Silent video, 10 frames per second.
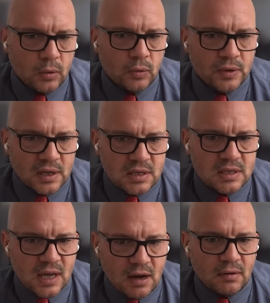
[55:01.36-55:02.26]
the will
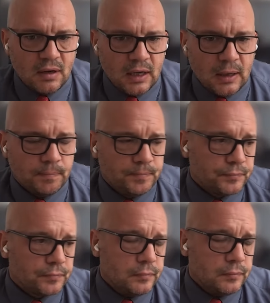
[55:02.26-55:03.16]
necessarily
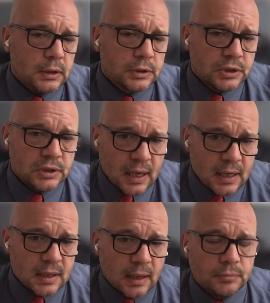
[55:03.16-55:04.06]
to
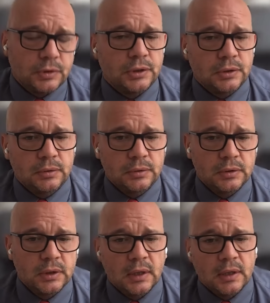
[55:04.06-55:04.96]
stand up to